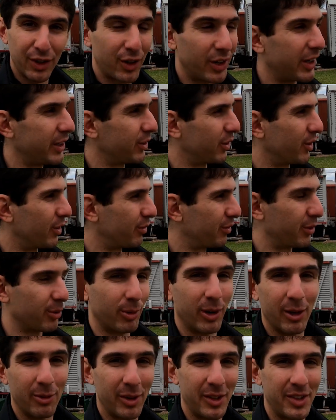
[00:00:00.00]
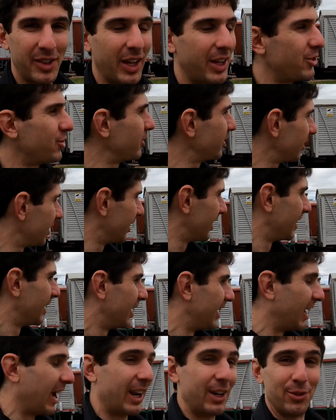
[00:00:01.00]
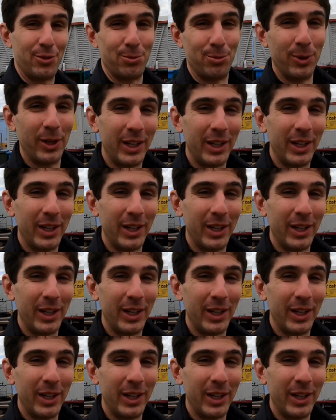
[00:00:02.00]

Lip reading: side of the railway station, and it's